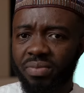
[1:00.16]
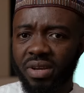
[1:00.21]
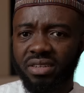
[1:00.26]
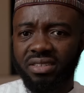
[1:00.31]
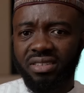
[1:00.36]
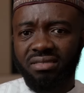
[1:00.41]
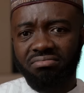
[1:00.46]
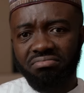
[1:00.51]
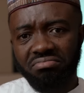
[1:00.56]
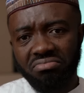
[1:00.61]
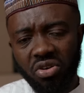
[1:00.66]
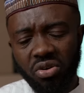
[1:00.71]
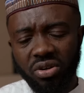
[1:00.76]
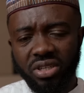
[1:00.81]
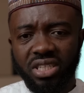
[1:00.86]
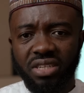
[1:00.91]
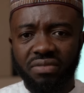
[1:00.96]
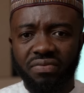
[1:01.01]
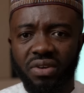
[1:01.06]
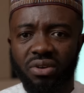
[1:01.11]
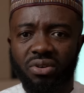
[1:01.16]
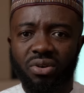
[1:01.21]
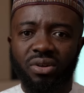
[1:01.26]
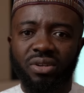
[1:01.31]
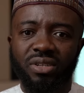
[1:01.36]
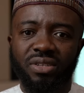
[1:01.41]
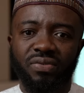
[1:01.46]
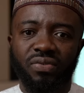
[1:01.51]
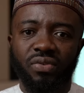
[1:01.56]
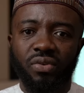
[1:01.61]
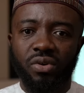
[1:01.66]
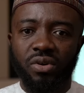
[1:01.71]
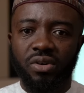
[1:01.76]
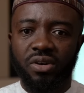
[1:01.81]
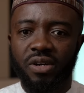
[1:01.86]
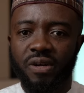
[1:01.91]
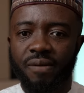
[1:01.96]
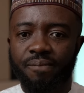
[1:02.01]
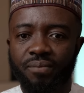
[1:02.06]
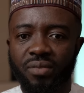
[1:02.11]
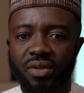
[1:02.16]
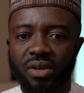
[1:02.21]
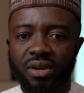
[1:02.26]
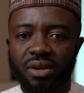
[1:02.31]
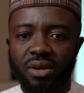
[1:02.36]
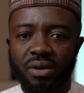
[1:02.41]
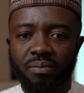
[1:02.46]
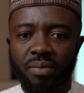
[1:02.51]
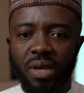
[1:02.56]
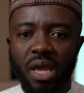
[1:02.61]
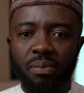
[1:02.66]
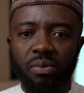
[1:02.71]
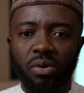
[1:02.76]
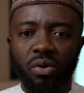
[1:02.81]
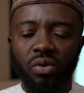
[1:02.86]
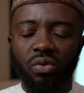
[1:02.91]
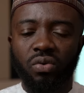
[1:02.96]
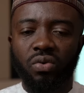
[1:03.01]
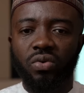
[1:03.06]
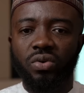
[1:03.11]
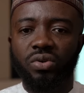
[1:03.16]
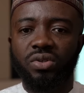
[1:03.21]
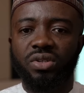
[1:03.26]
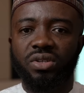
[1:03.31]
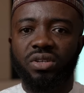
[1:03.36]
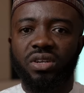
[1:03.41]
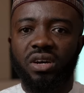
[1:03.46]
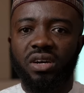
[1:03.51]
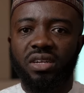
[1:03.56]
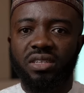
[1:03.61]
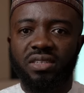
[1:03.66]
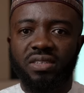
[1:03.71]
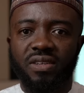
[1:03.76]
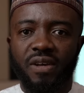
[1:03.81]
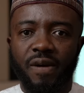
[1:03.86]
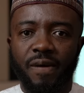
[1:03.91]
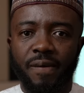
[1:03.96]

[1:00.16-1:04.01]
bit more difficult for people who do not